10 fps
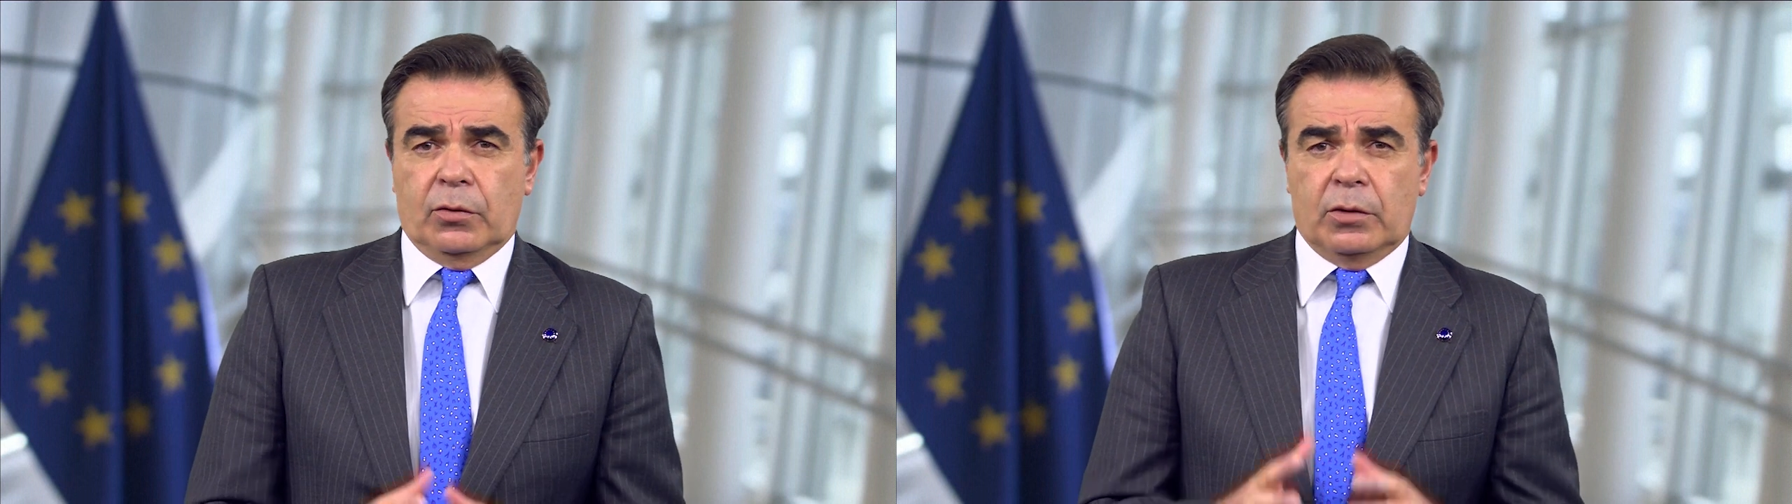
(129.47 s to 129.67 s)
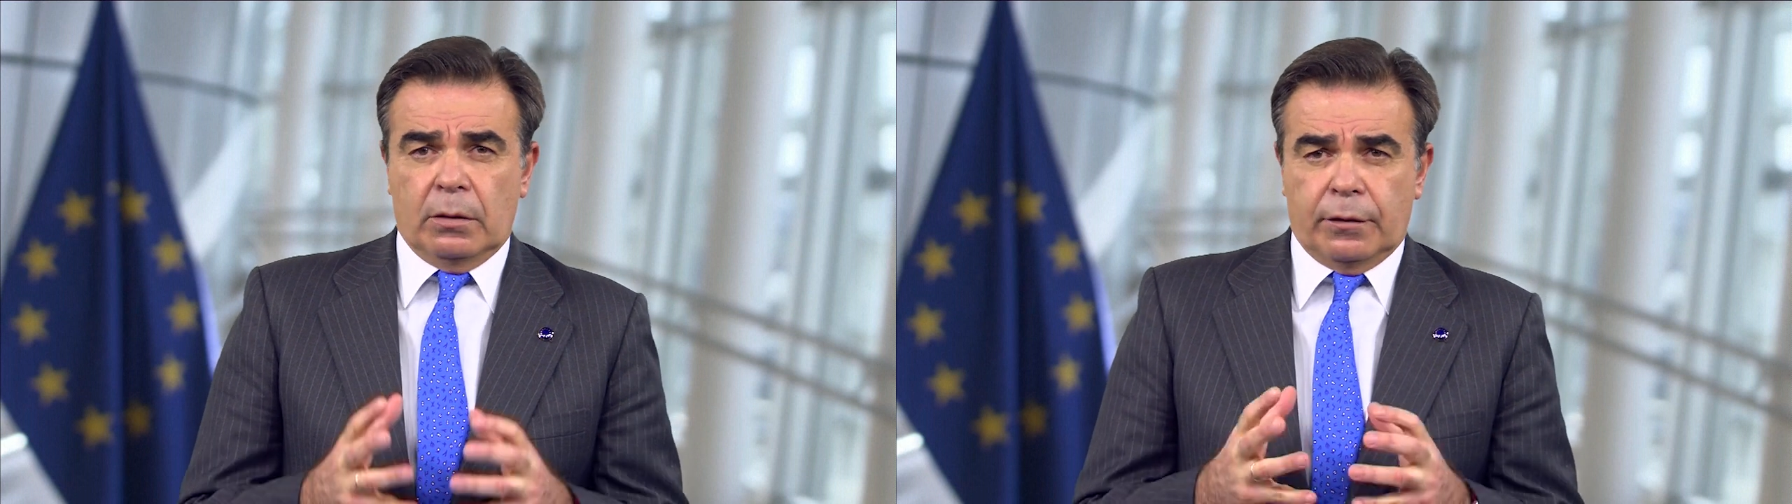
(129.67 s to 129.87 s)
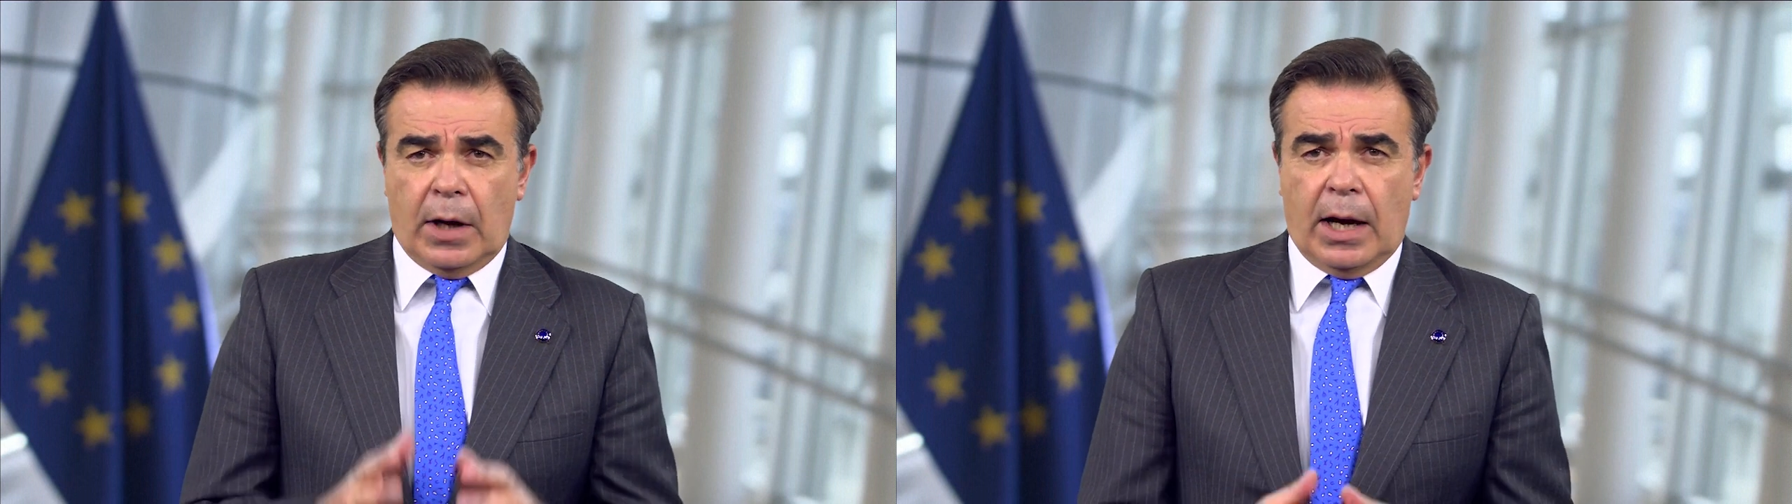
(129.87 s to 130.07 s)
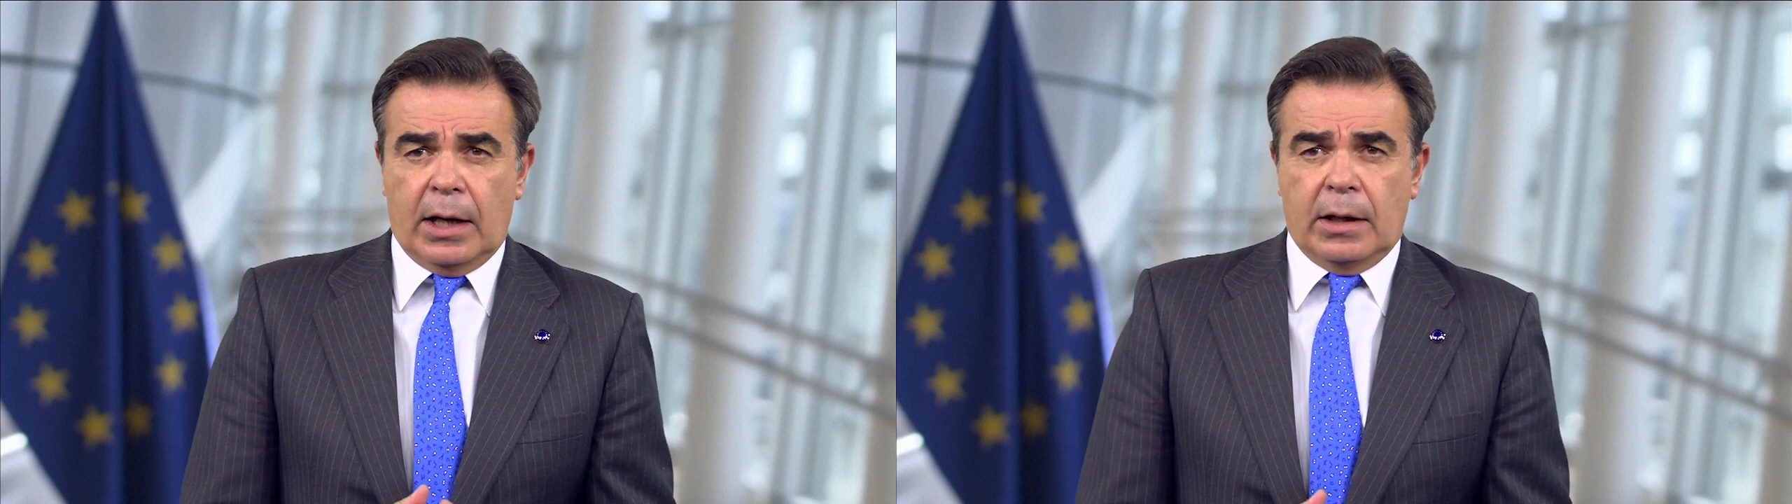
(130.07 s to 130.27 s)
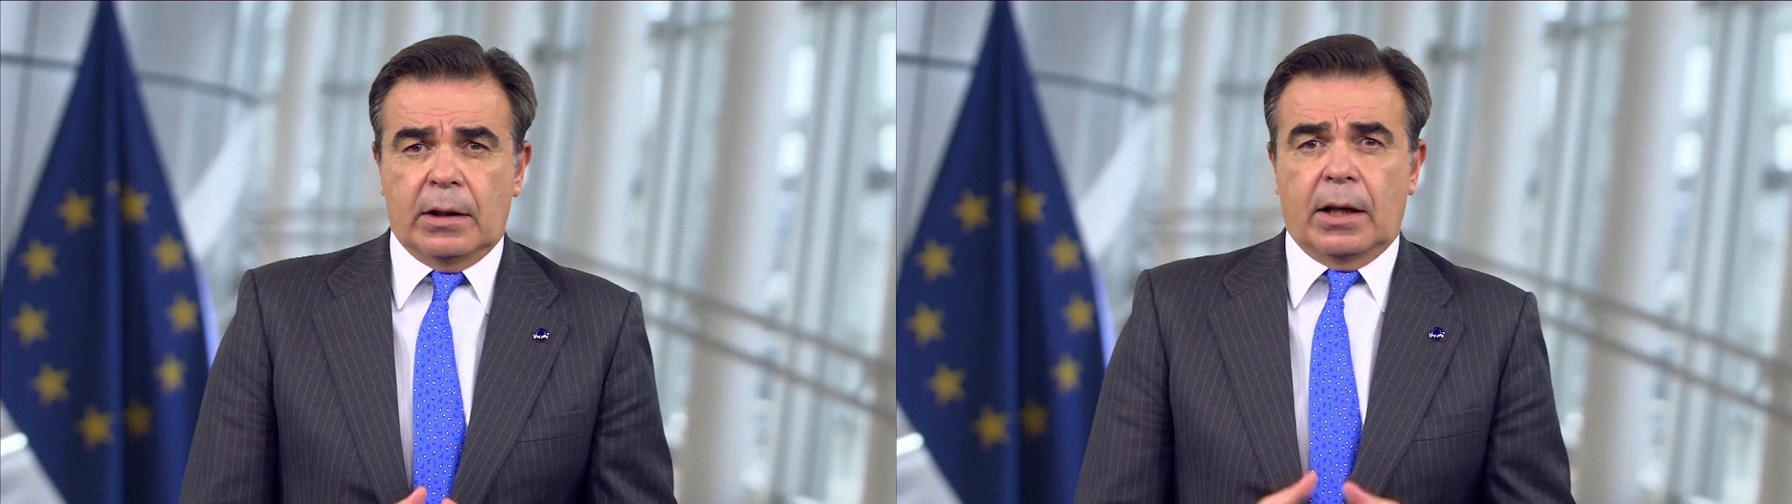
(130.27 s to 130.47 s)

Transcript: to define